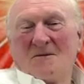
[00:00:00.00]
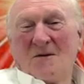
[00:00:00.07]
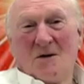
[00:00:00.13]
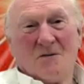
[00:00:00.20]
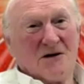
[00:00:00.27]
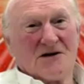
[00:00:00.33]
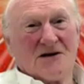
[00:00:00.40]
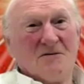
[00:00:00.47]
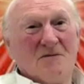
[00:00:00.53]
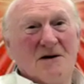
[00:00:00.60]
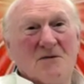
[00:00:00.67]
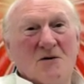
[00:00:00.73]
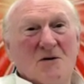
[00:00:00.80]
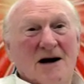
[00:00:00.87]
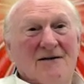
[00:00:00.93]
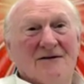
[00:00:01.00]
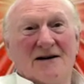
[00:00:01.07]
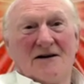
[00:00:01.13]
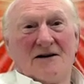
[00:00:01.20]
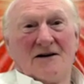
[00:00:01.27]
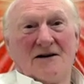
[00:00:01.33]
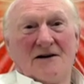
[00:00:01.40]
But some people
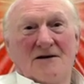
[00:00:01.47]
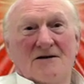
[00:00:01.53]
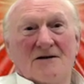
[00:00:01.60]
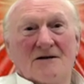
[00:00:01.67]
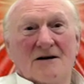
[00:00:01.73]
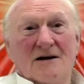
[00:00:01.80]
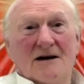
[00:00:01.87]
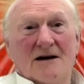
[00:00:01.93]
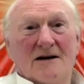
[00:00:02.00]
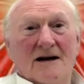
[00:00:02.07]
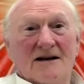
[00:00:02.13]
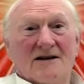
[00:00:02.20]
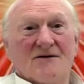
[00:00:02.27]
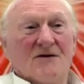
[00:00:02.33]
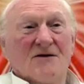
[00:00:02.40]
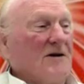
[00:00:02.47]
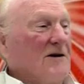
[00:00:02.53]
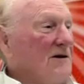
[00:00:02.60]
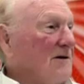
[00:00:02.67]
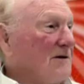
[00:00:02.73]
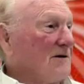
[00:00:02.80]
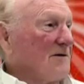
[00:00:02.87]
haven't, you know, and that's fine,
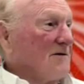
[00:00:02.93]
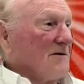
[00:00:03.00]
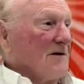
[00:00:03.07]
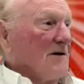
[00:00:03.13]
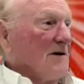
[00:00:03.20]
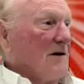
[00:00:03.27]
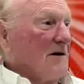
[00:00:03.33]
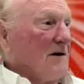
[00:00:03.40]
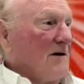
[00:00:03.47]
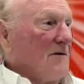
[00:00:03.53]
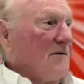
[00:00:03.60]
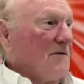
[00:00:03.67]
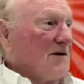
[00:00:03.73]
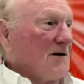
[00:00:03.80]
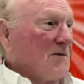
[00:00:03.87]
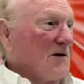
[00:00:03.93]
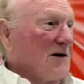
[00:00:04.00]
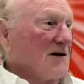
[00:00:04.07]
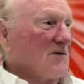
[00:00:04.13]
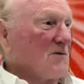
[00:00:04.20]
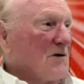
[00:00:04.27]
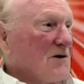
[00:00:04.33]
you know. So if someone
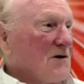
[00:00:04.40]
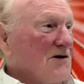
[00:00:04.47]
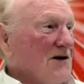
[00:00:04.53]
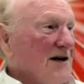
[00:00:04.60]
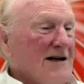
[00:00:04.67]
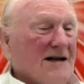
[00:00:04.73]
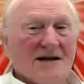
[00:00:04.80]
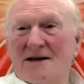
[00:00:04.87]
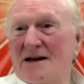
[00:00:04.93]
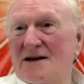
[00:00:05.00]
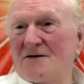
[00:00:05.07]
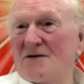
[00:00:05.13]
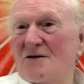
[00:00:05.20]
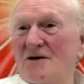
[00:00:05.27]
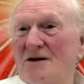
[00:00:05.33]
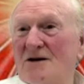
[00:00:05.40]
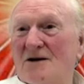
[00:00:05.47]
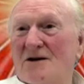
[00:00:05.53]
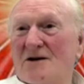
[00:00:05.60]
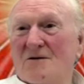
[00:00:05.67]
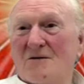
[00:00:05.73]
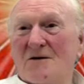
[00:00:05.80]
doesn't want to change, that's fine, you
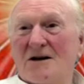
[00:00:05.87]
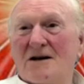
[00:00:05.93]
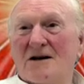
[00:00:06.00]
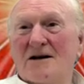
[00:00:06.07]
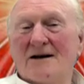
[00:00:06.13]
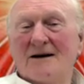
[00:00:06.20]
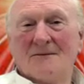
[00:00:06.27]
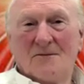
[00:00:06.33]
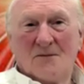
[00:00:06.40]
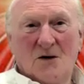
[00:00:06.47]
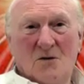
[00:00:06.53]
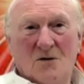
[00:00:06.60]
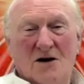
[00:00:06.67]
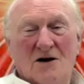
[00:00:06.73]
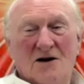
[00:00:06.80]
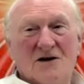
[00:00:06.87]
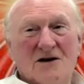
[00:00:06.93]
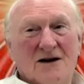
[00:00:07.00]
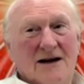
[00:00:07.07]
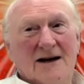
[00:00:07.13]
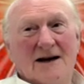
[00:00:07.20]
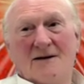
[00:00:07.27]
know. We're only
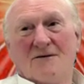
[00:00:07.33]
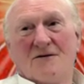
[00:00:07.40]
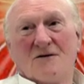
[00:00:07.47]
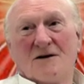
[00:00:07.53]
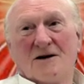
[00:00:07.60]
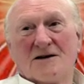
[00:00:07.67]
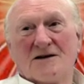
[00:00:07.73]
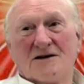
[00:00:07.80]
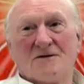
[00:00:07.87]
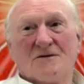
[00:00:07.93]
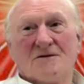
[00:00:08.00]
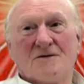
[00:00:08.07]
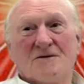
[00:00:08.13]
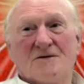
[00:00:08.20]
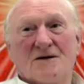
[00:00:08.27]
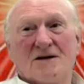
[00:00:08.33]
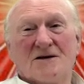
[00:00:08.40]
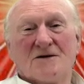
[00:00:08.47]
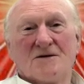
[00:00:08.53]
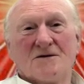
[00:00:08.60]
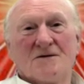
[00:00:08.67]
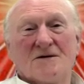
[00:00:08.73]
thinking for ourselves,
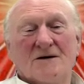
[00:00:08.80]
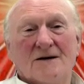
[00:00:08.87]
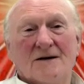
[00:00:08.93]
that's all.